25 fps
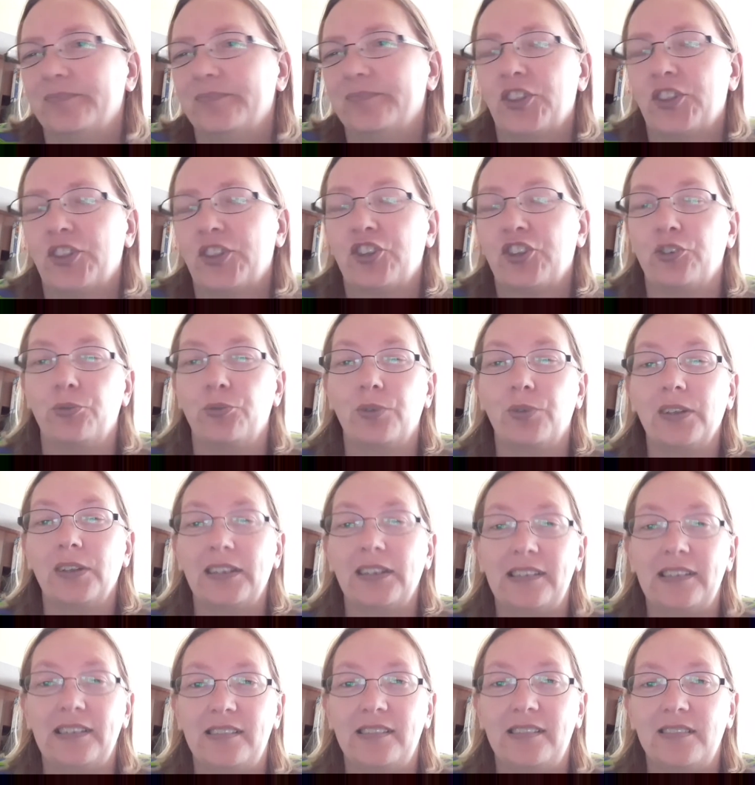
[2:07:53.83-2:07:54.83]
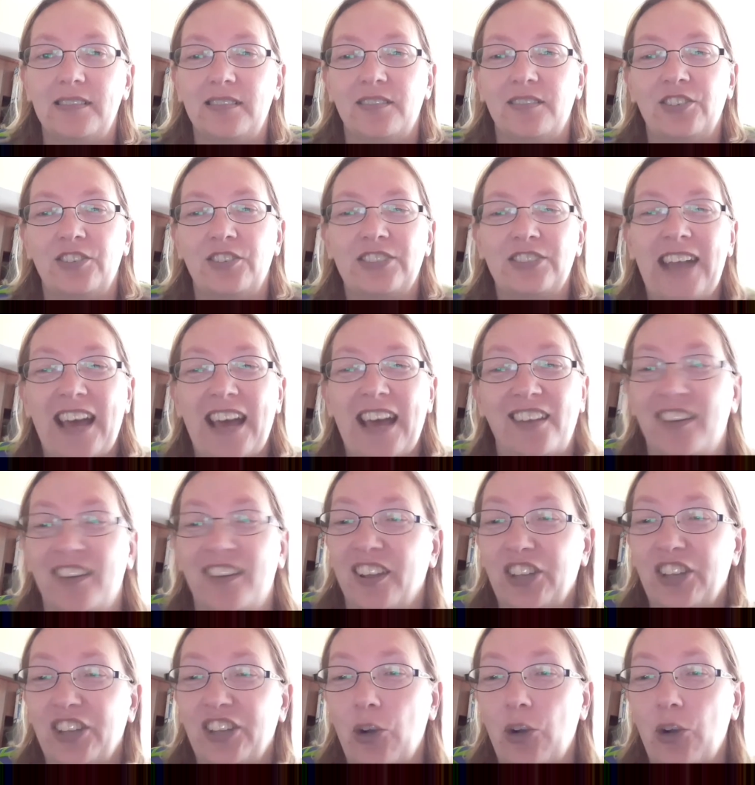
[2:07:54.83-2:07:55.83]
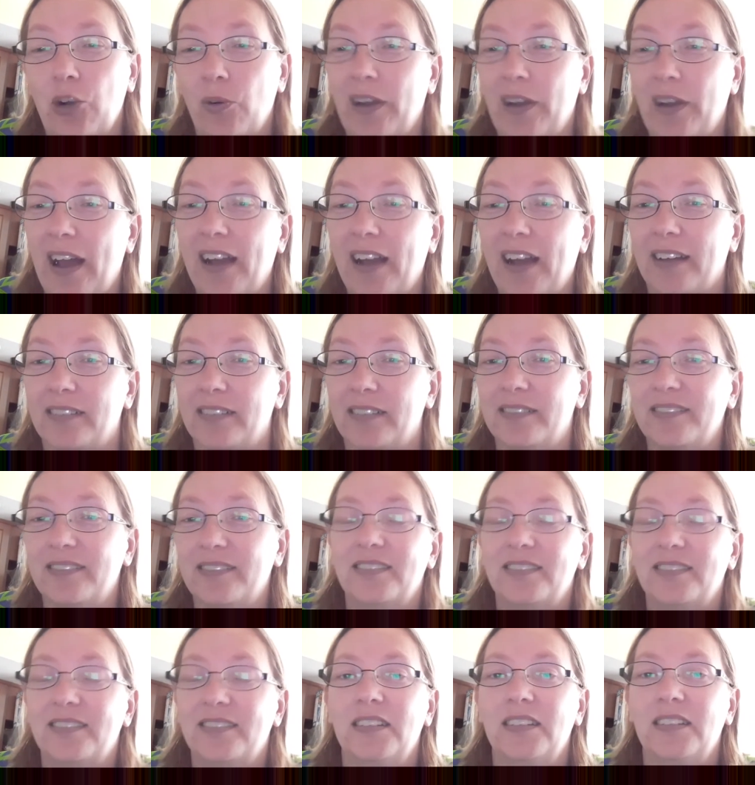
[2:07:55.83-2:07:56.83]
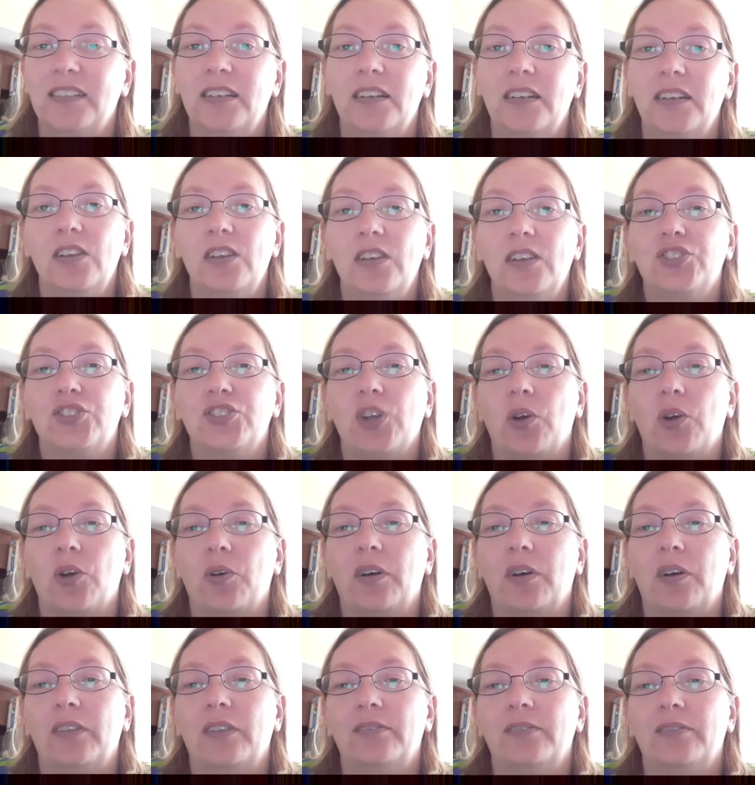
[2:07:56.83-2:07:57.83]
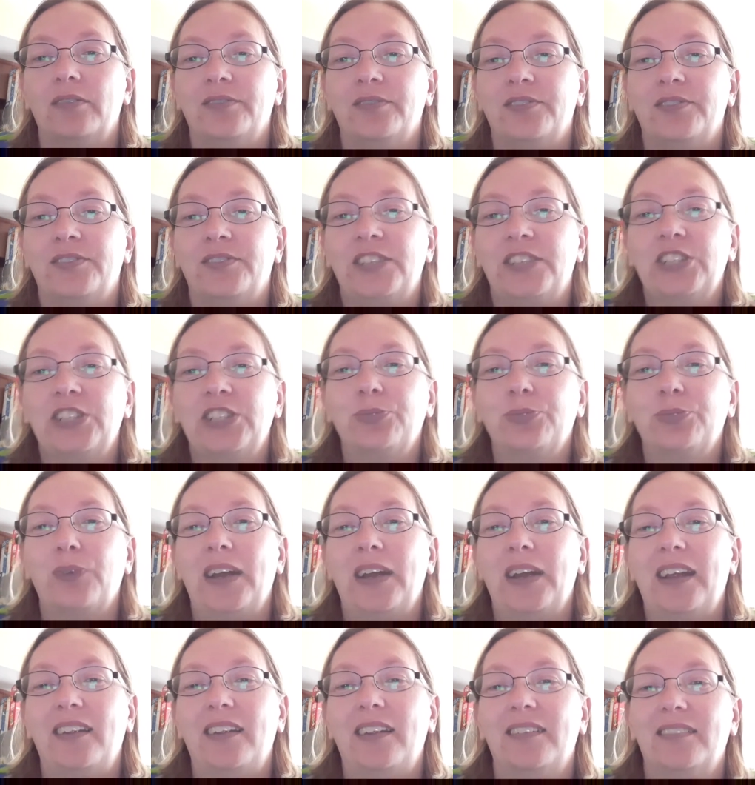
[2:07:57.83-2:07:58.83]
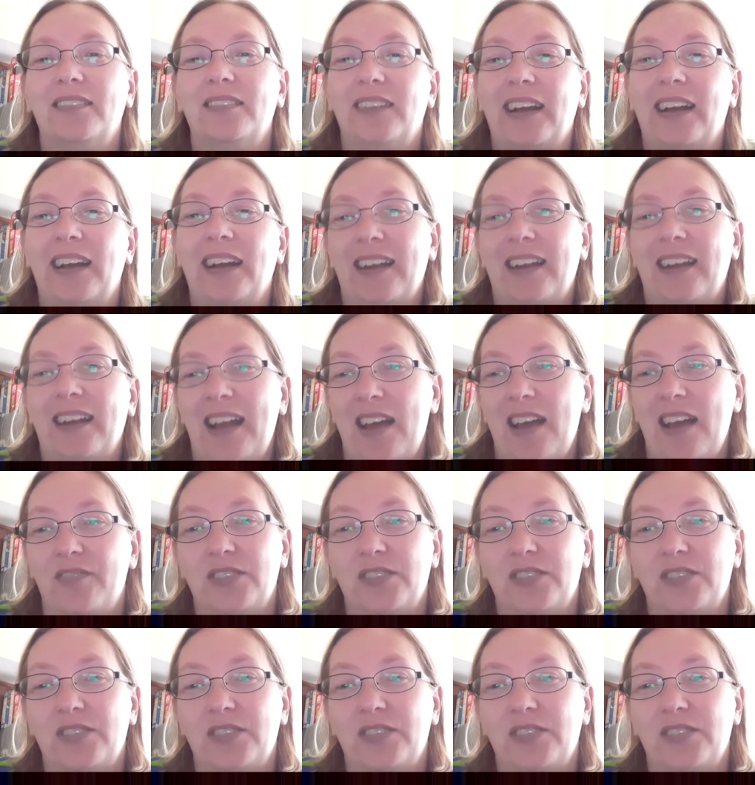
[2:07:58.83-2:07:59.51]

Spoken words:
there's not nothing going on. So this way I can have